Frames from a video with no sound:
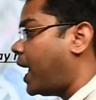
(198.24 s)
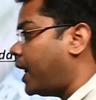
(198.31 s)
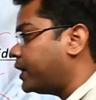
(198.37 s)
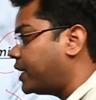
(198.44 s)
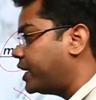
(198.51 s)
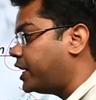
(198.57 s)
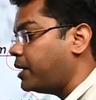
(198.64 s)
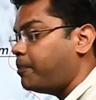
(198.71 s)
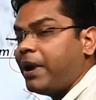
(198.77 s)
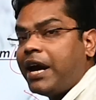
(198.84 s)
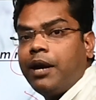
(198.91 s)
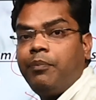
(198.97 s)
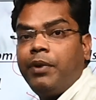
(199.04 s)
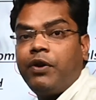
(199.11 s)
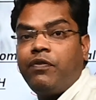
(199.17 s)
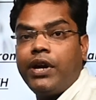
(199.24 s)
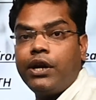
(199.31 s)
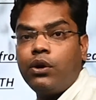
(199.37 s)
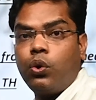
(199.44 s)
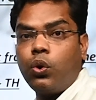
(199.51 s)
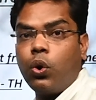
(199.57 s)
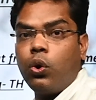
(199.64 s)
and the debate
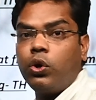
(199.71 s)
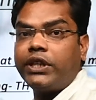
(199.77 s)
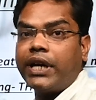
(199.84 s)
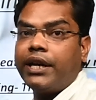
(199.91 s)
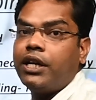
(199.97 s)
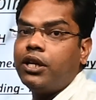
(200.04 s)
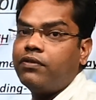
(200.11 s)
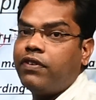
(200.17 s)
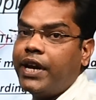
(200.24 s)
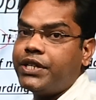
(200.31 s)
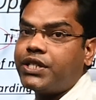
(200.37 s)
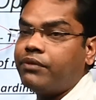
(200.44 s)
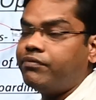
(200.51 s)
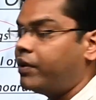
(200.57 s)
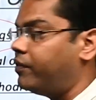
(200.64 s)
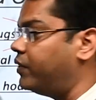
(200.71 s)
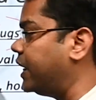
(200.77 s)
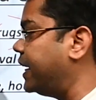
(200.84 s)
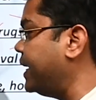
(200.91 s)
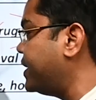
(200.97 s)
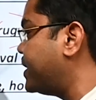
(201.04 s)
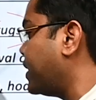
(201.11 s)
between growth and inflation, we will
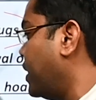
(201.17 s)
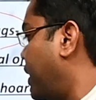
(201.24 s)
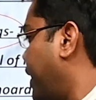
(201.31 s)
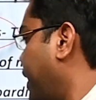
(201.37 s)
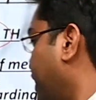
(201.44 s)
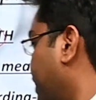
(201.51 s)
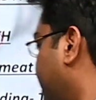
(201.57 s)
deal